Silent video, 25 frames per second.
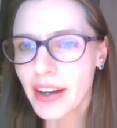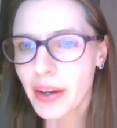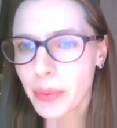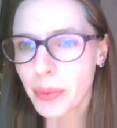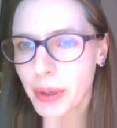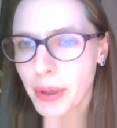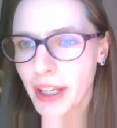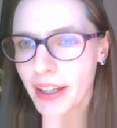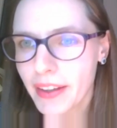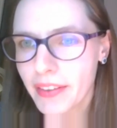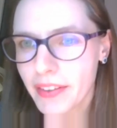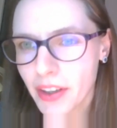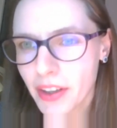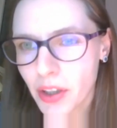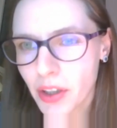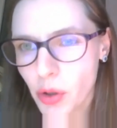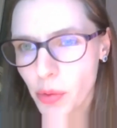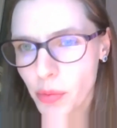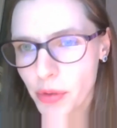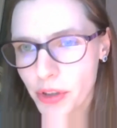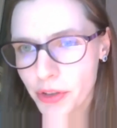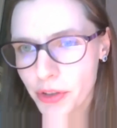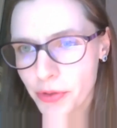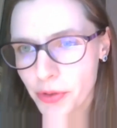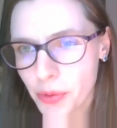We have a
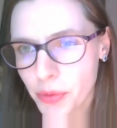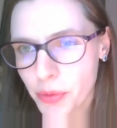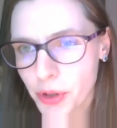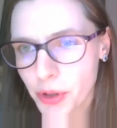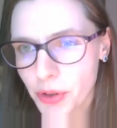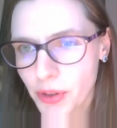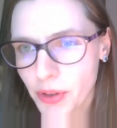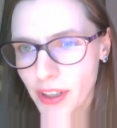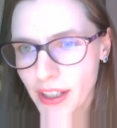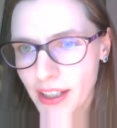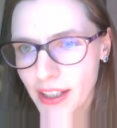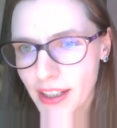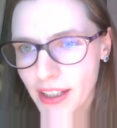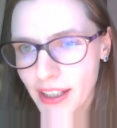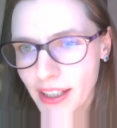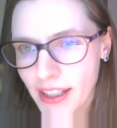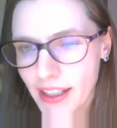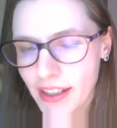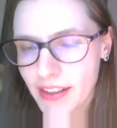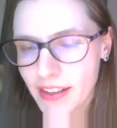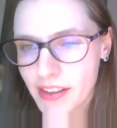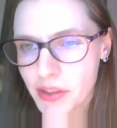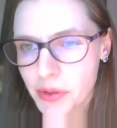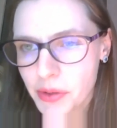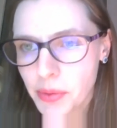comment from Julia
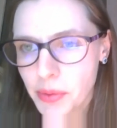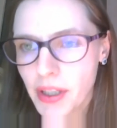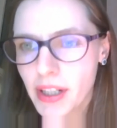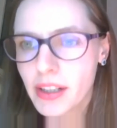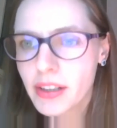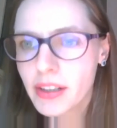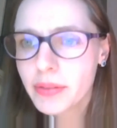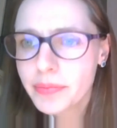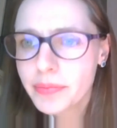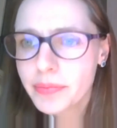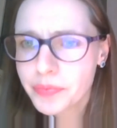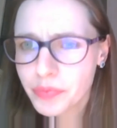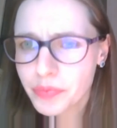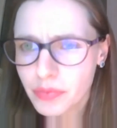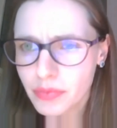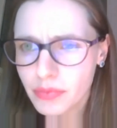here as well.